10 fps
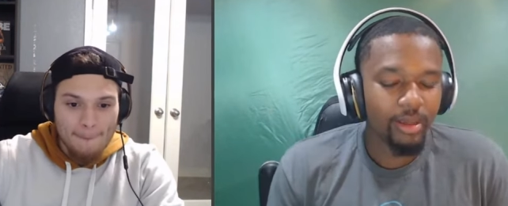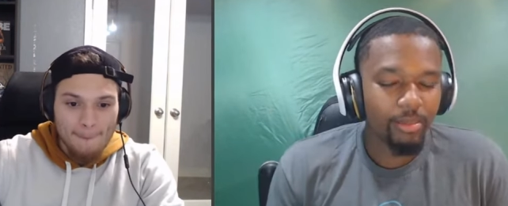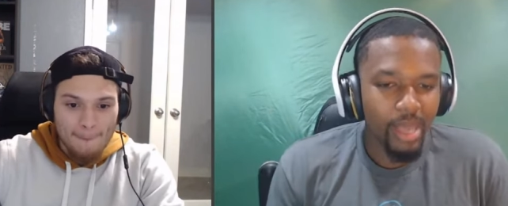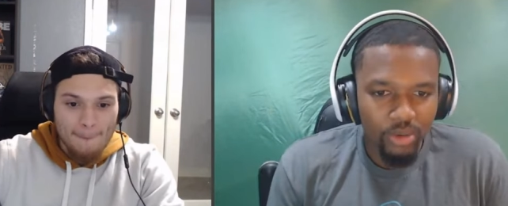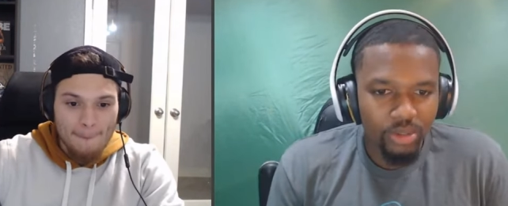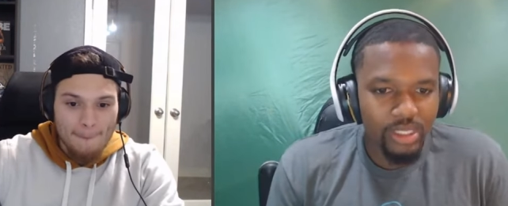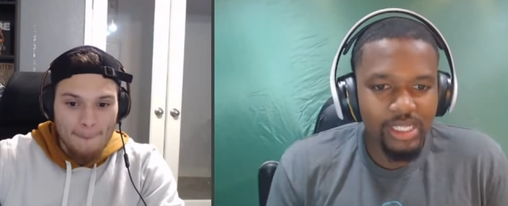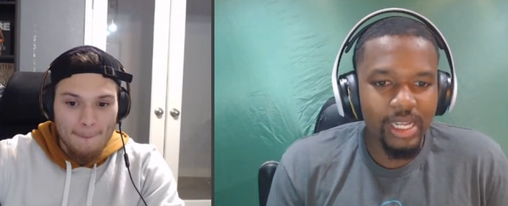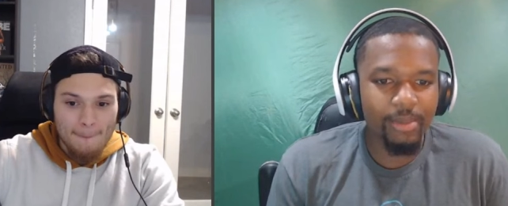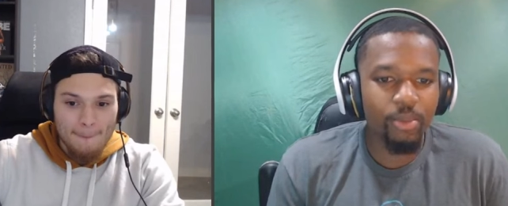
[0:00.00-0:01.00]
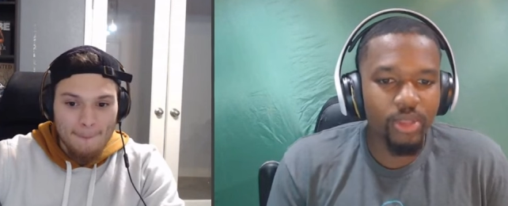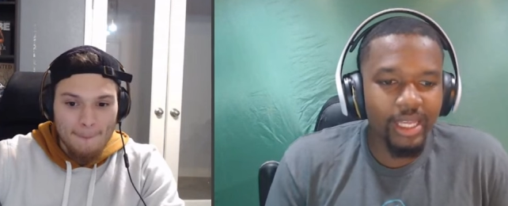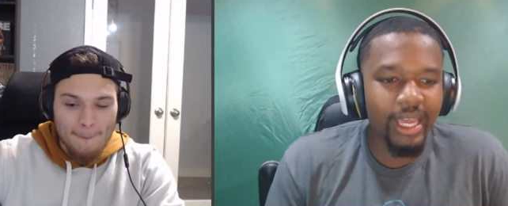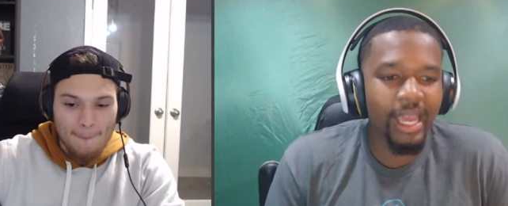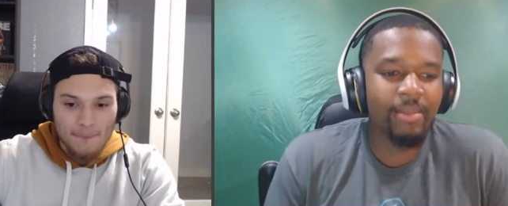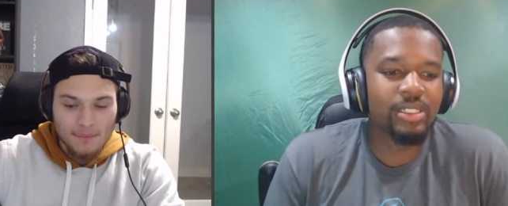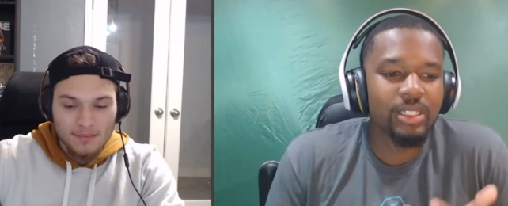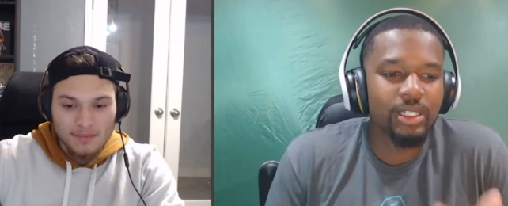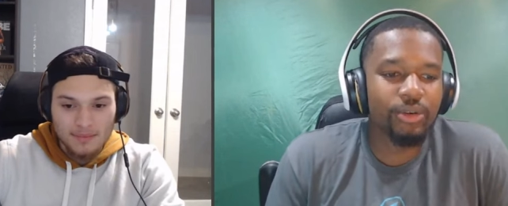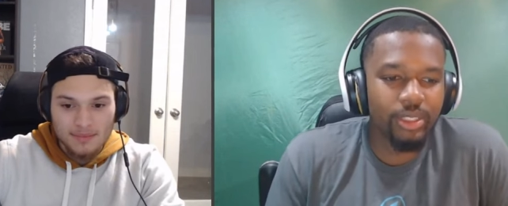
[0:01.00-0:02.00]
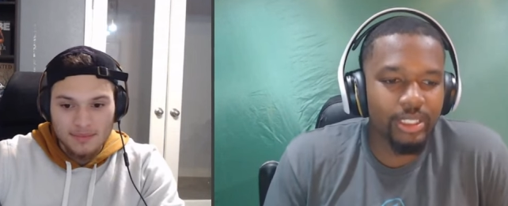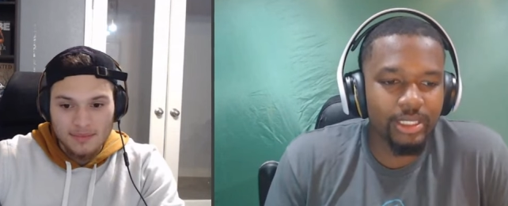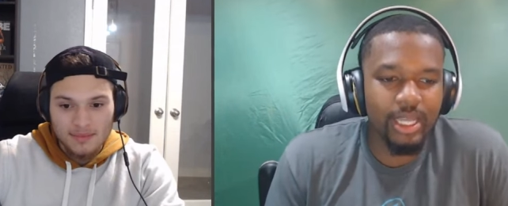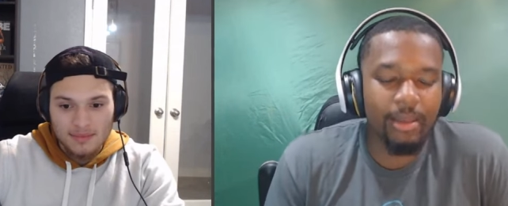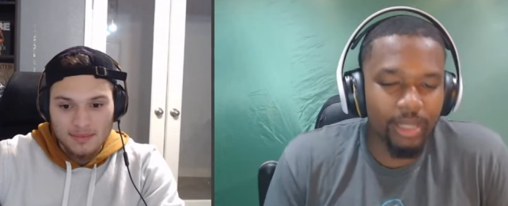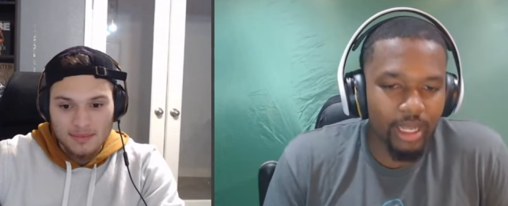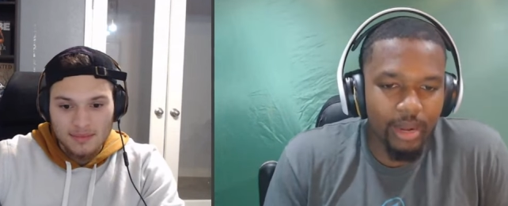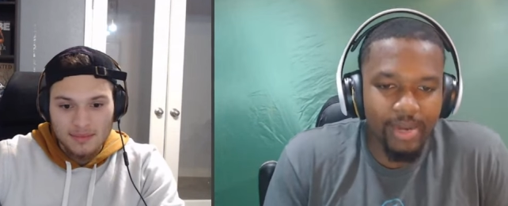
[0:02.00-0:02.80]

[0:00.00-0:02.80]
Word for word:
Speaker 1: Penalties is like where the game is literally stopped. Like I'm